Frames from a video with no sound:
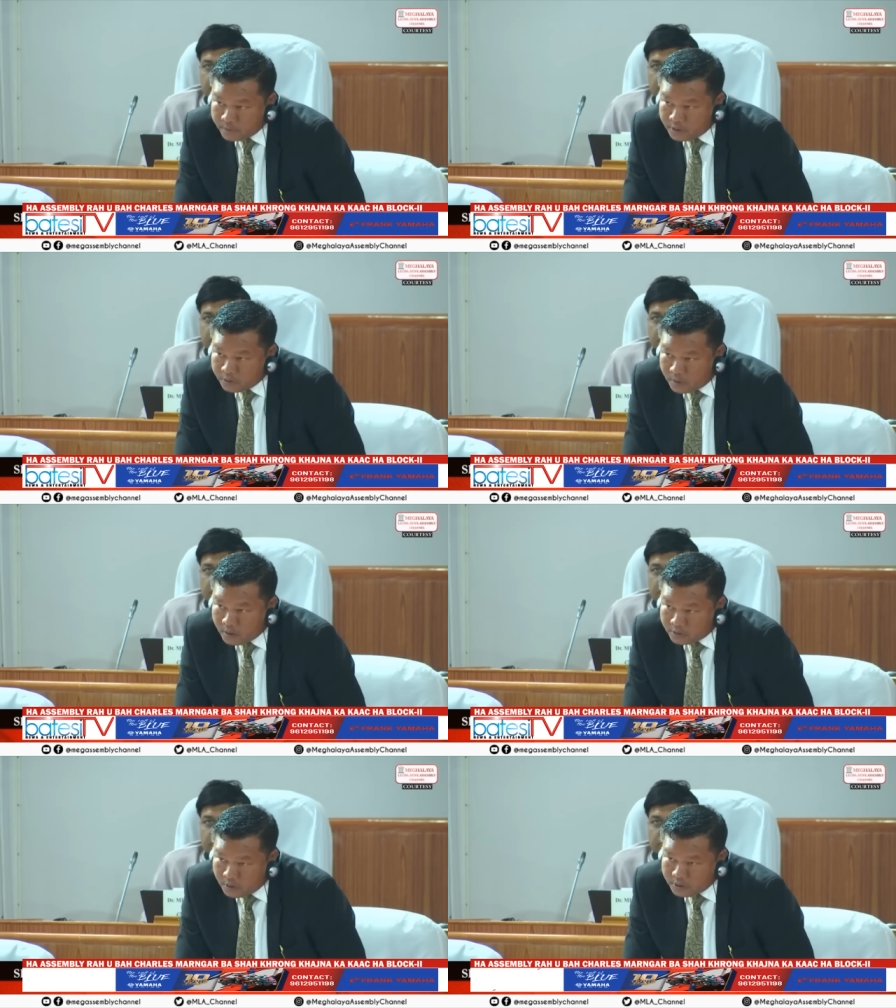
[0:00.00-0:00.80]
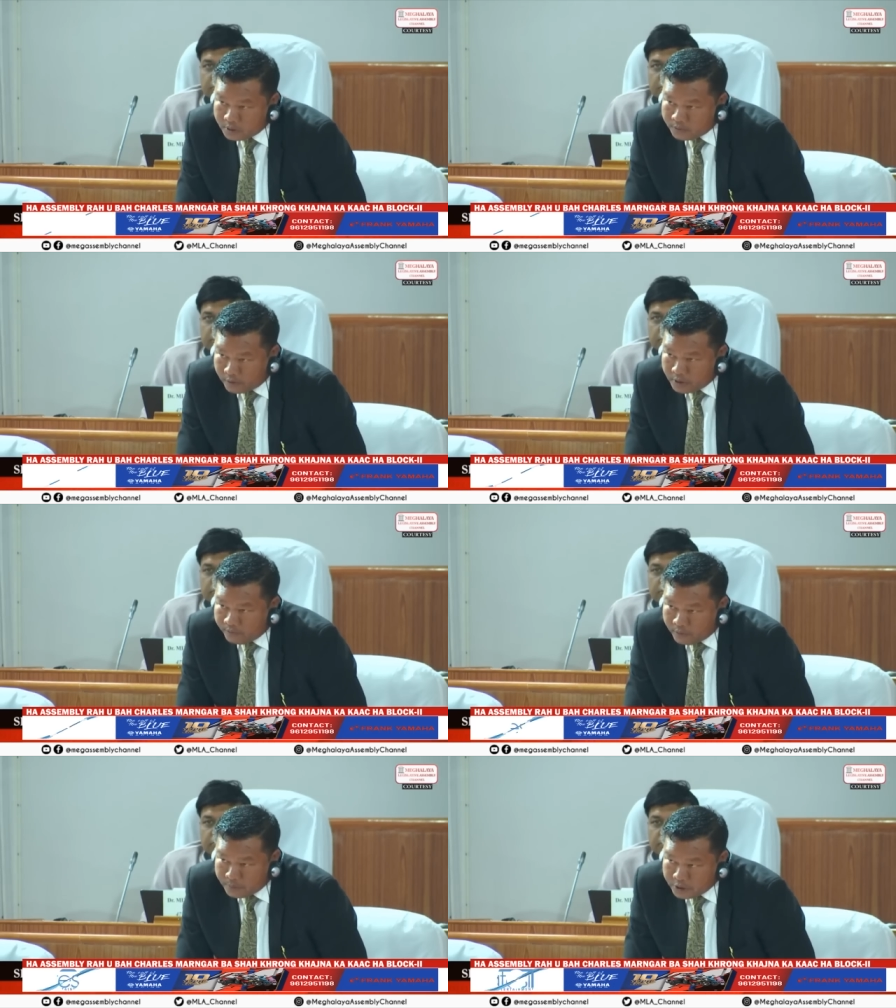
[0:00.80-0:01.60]
This one also, just for the
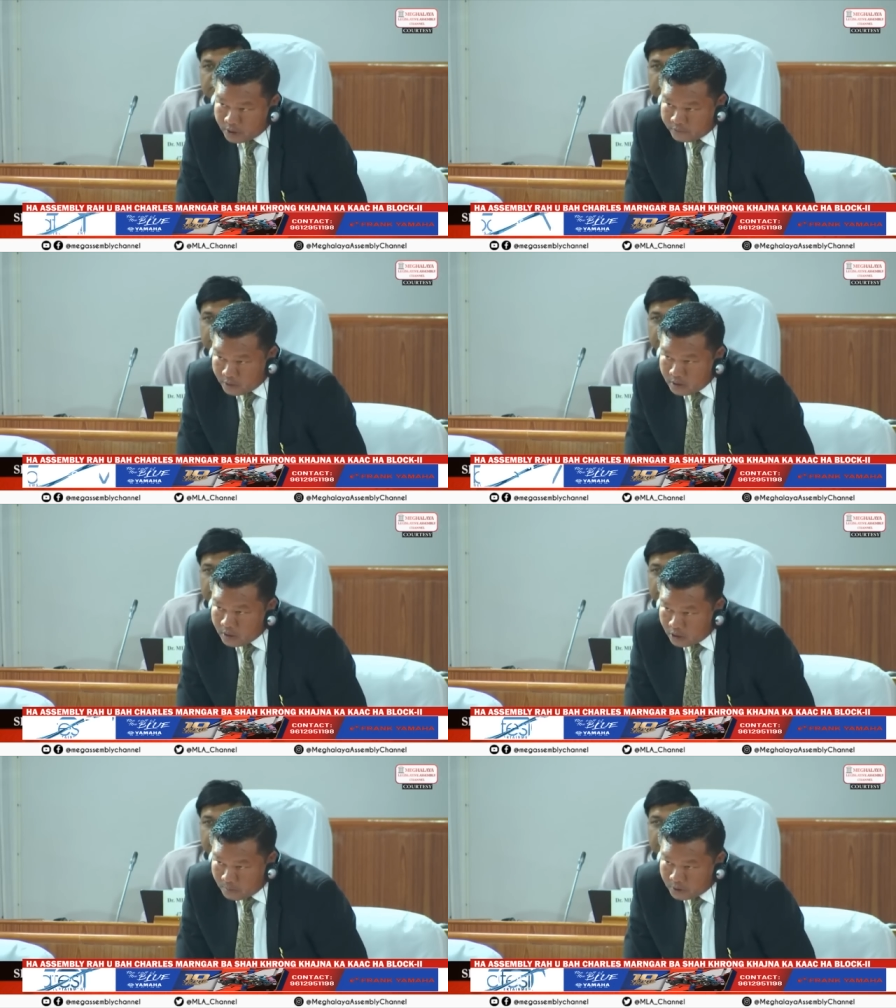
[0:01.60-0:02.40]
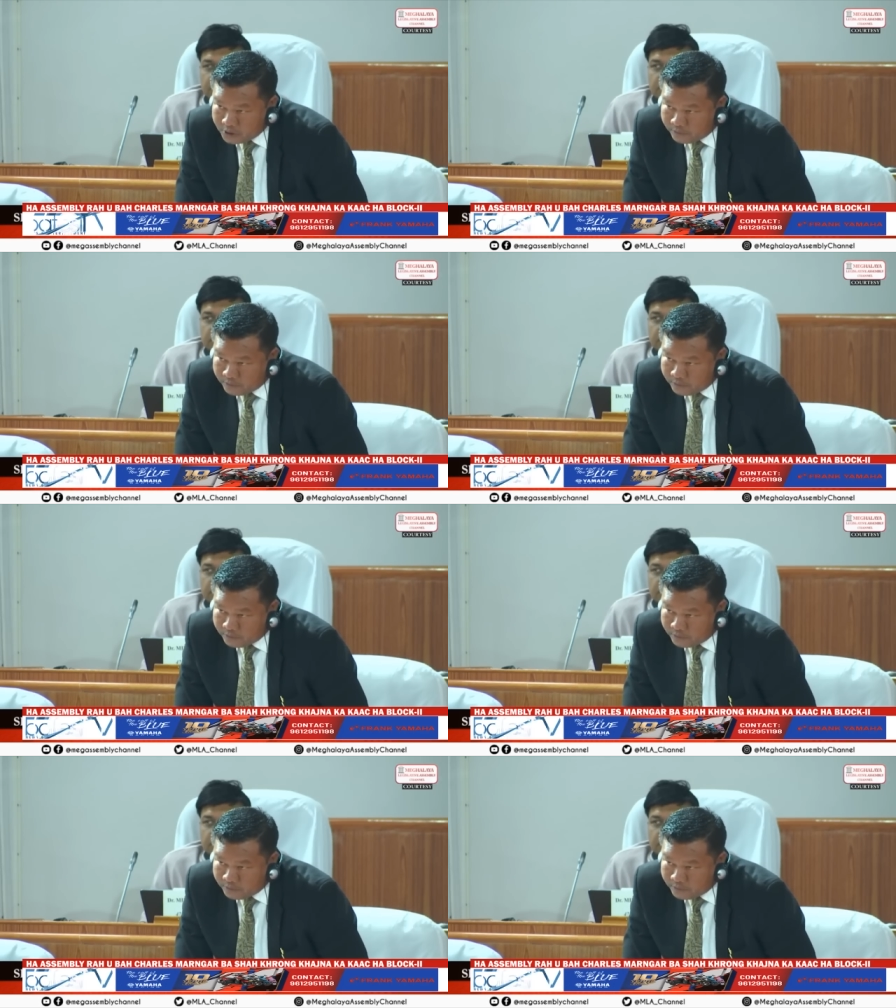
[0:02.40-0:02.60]
information of the Honorable Chief